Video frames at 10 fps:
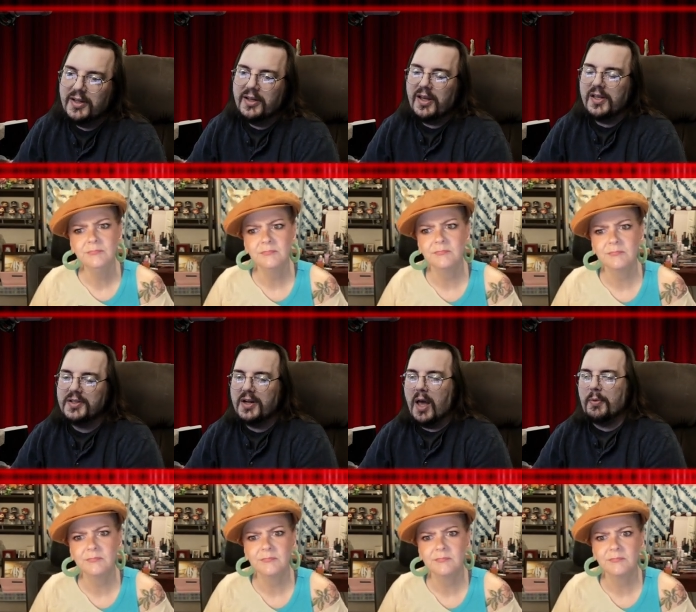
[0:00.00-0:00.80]

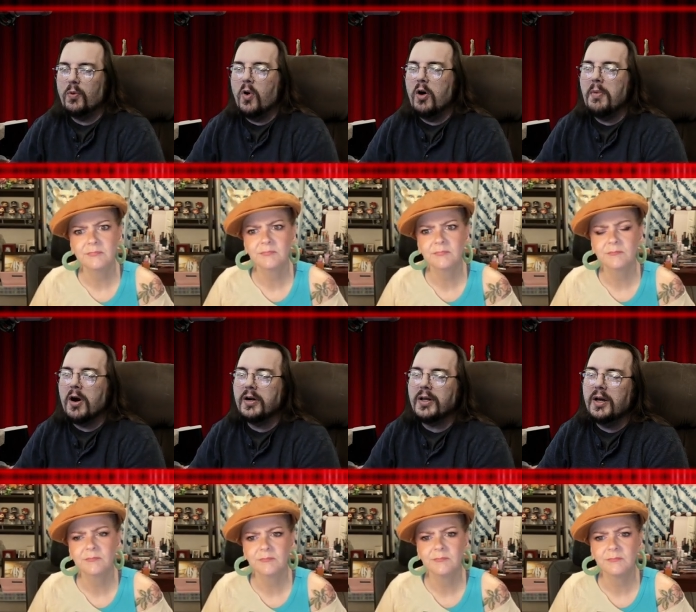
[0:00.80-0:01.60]
Speaker 1: Incident happened at
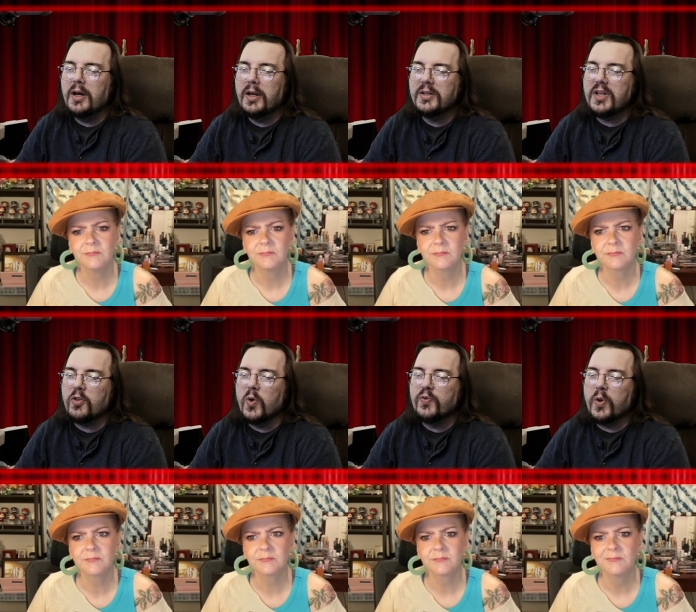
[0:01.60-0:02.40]
Walmart on uh,
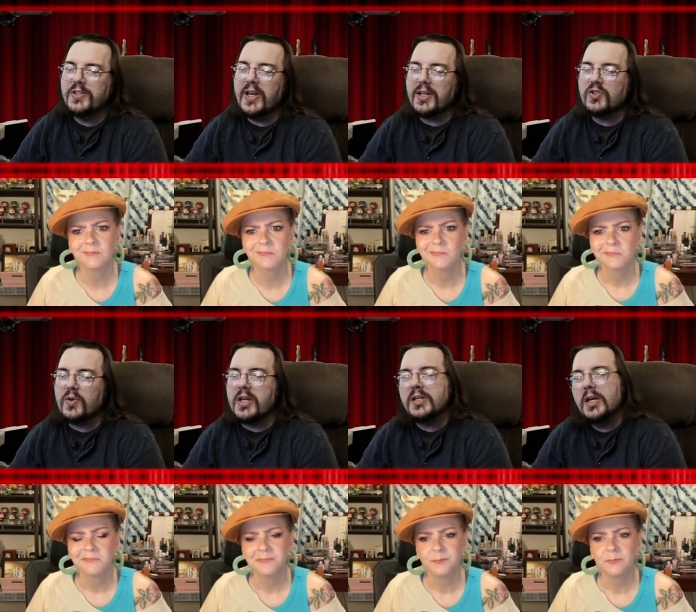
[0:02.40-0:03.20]
Southwest forty-second
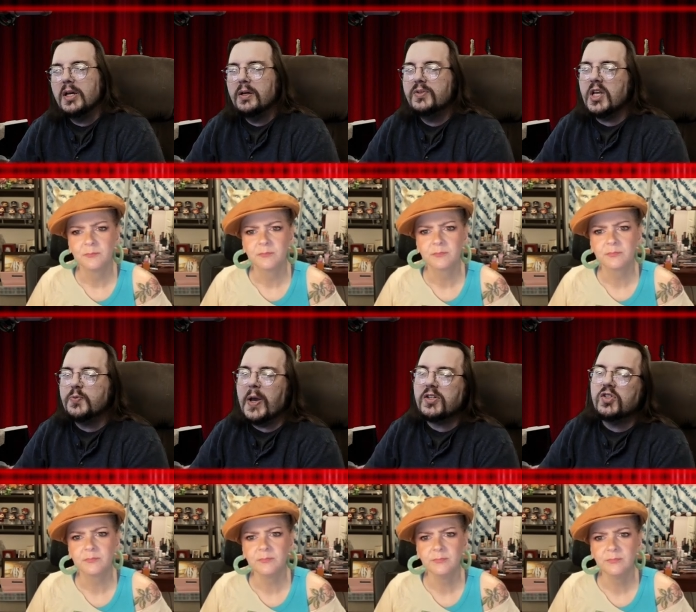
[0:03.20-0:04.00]
Street.
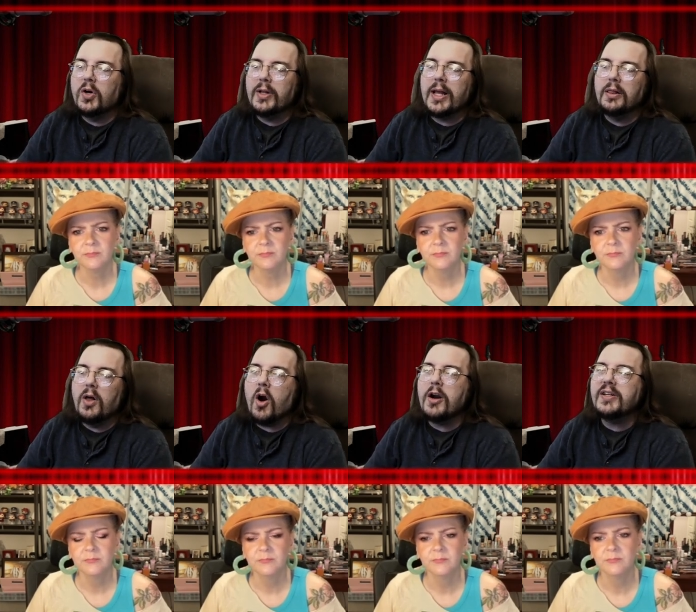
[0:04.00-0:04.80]
Suspects stole a
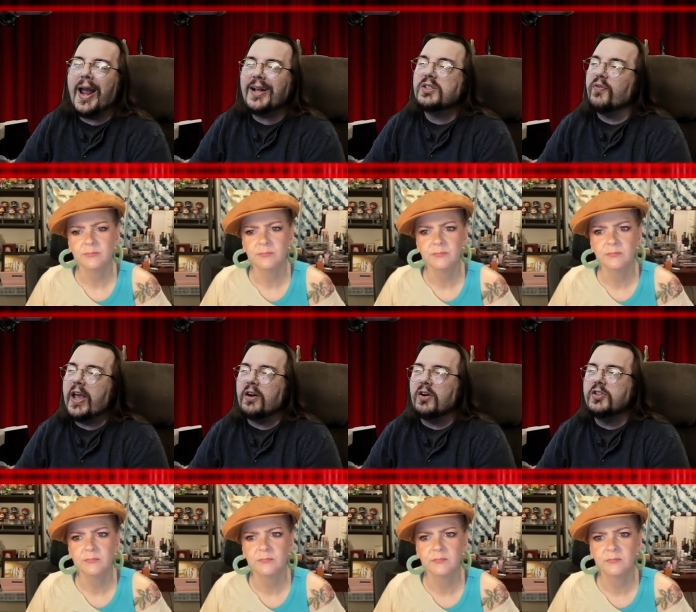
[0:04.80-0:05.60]
large
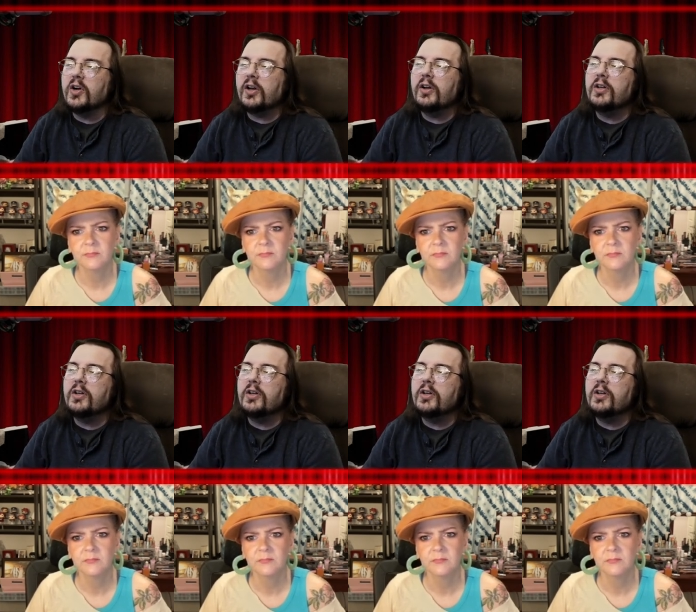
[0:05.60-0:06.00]
excavator and took it on a